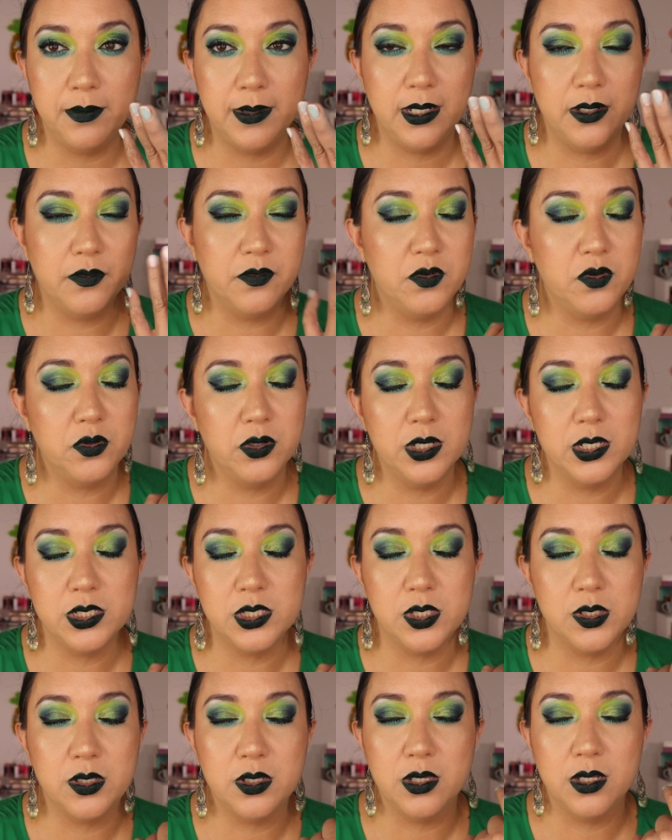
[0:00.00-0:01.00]
I mean, of
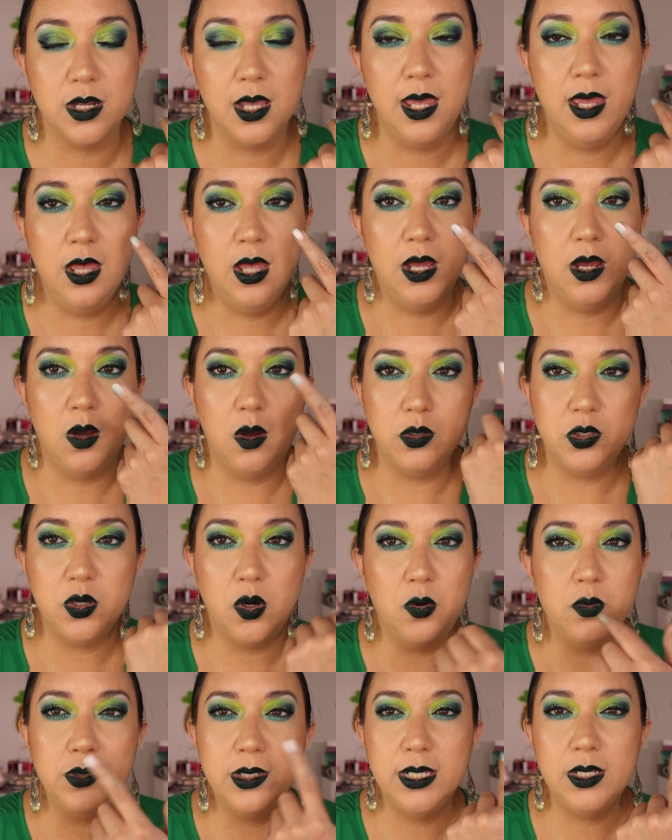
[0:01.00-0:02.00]
course you could
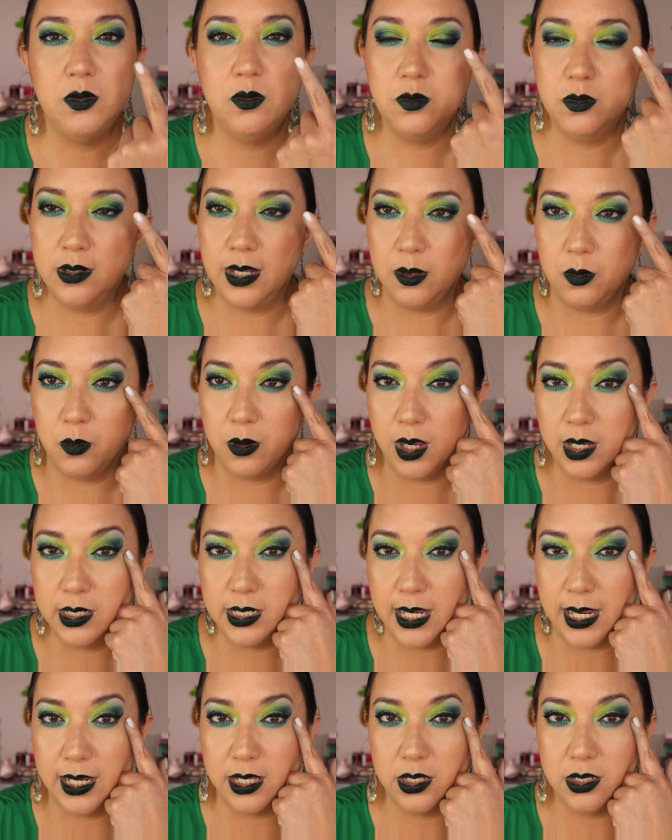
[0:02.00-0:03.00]
totally like rock an
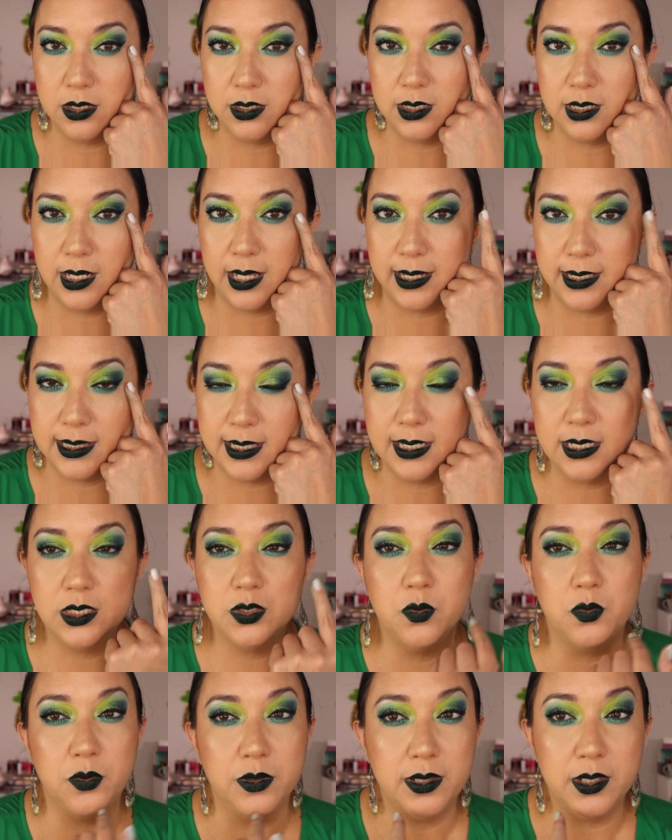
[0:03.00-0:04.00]
eye look like
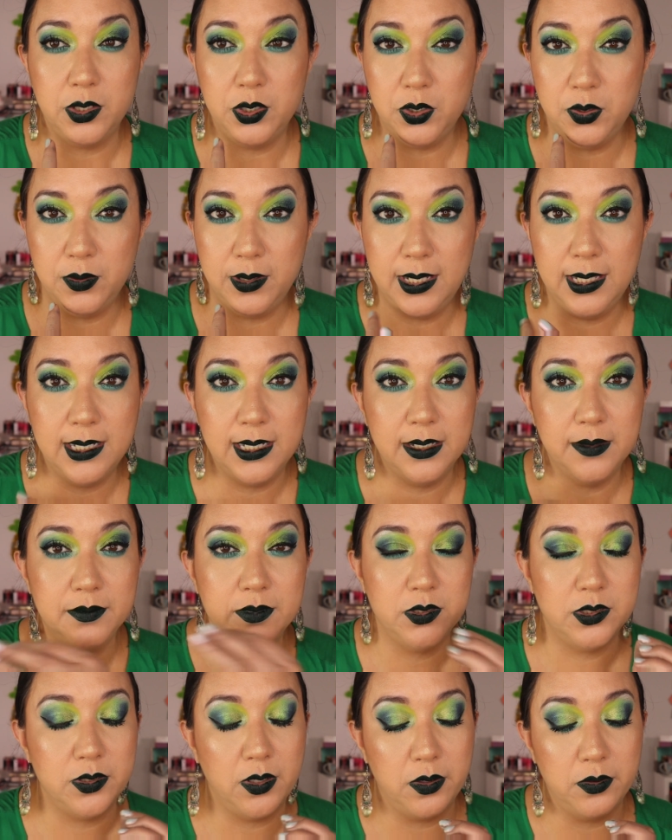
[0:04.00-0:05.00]
this with a nudie lip
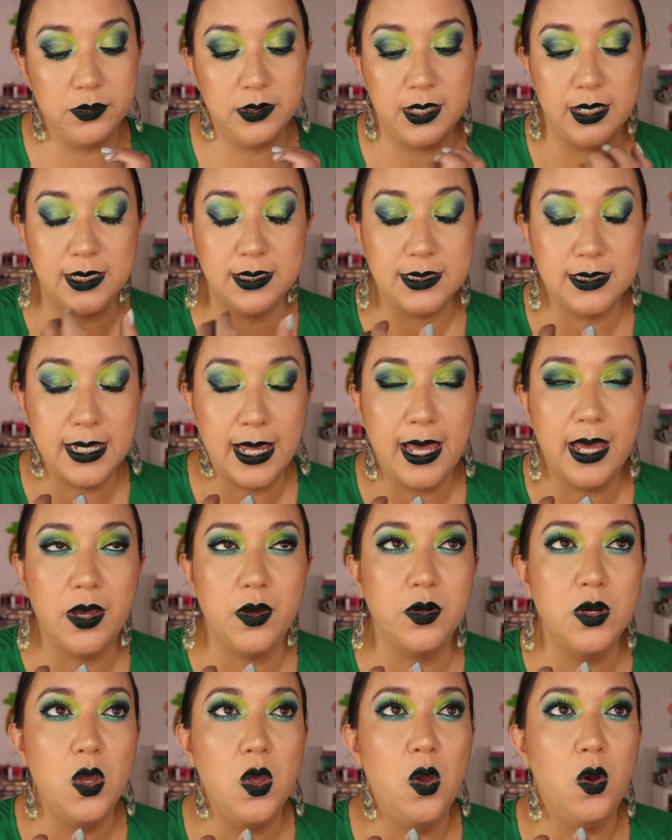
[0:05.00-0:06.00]
to tone things
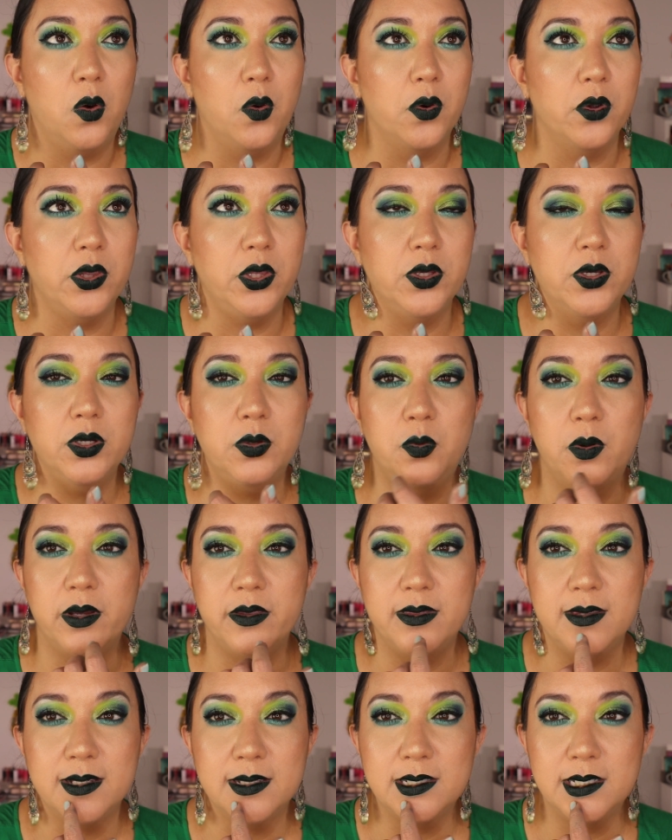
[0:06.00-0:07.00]
down or you could wear
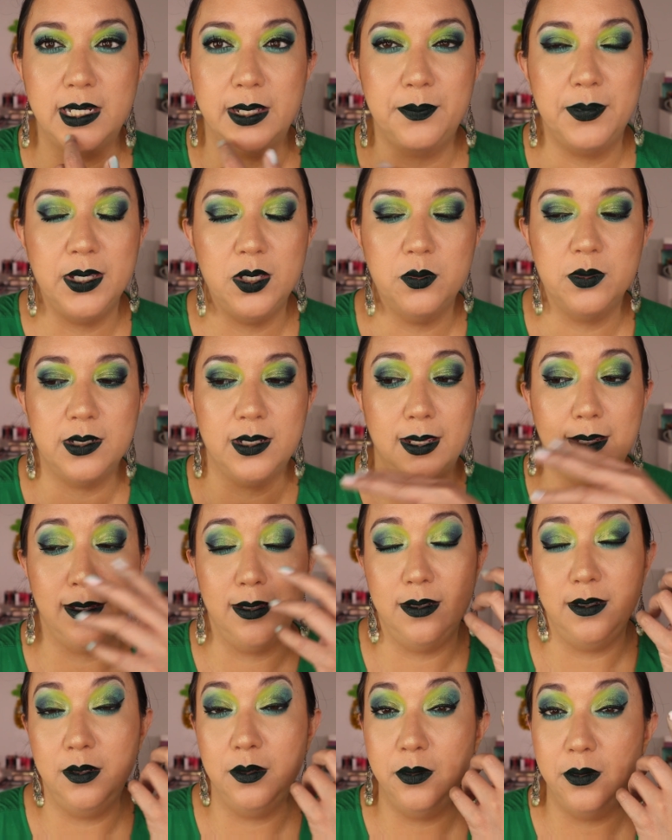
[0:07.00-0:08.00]
this lippy with like a
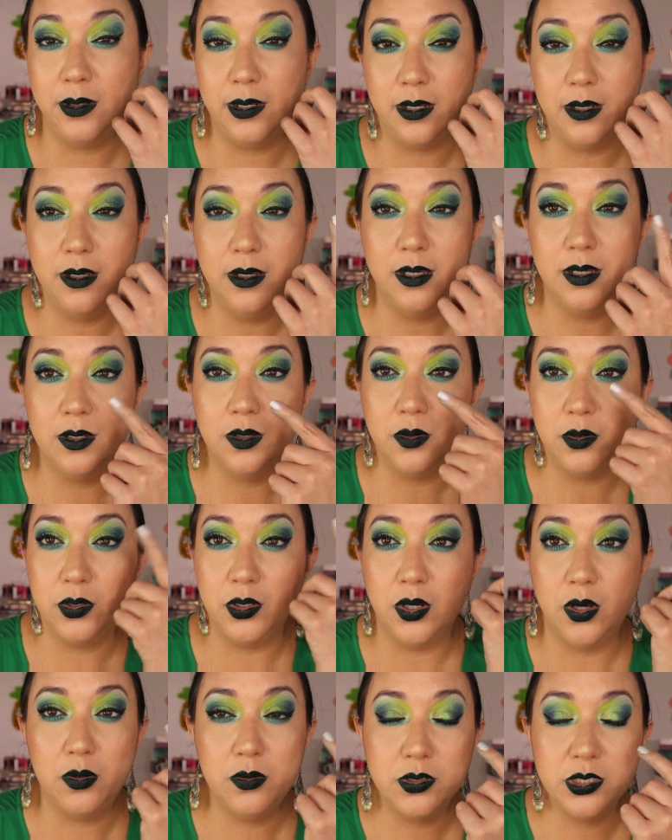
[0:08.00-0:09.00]
nude look or
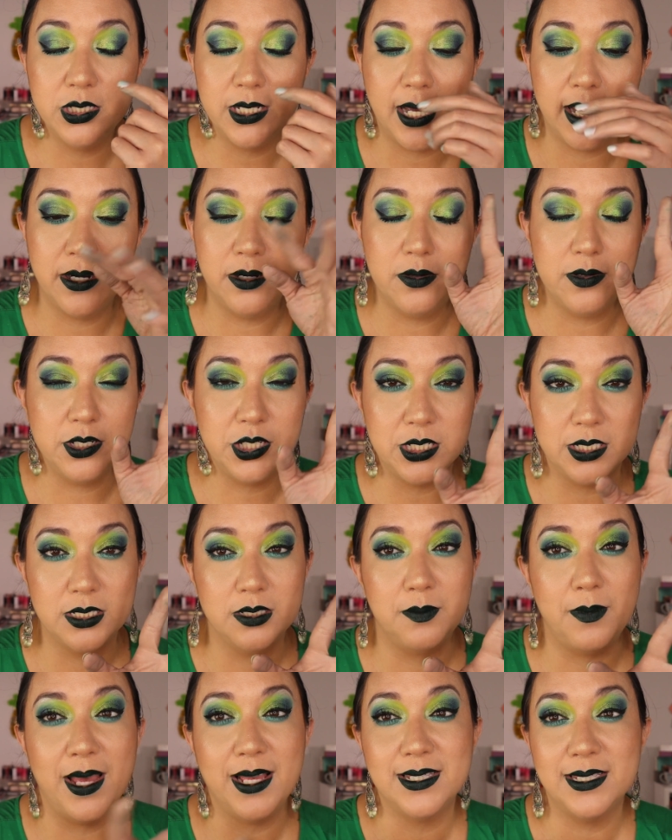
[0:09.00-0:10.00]
no shadow and
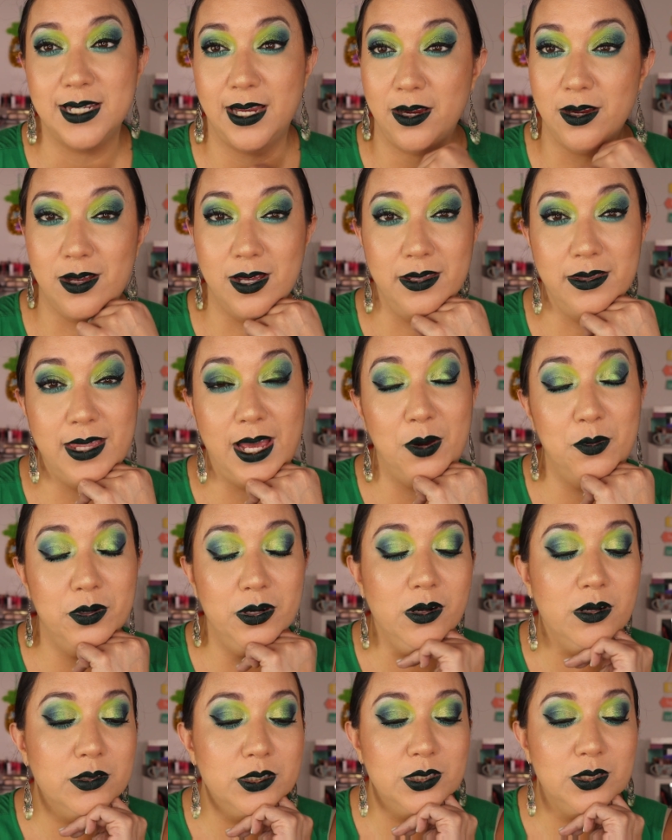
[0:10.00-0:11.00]
just mascara that would
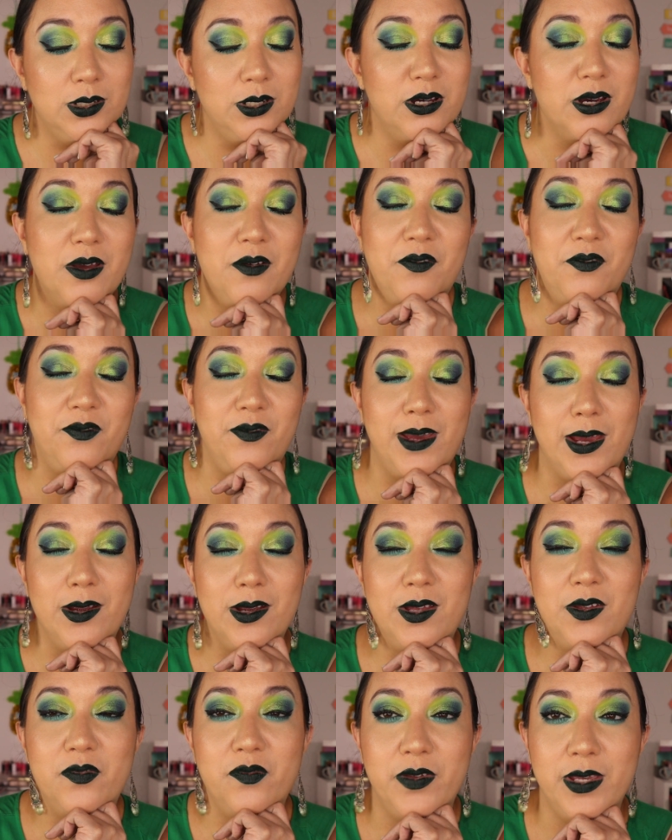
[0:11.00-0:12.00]
also look
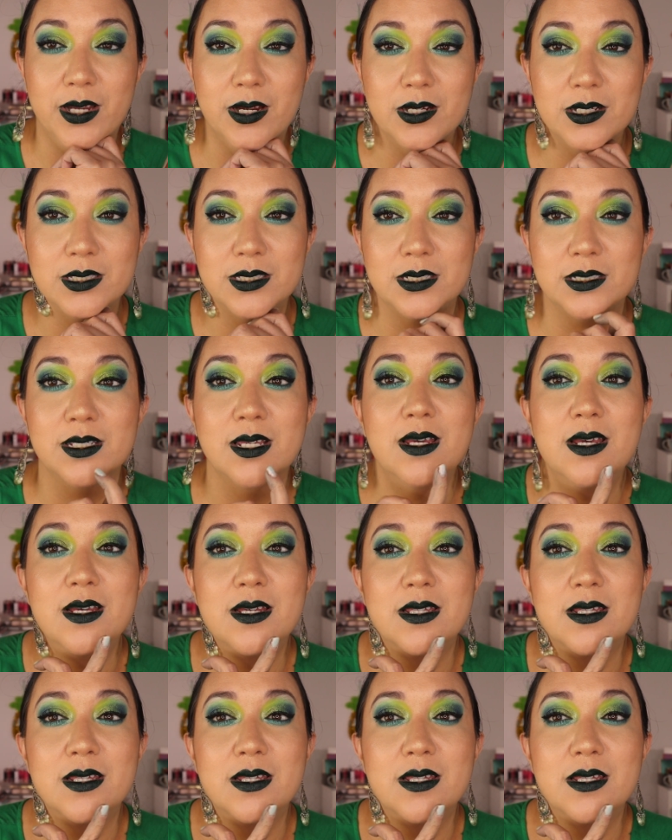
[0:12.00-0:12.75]
very fierce because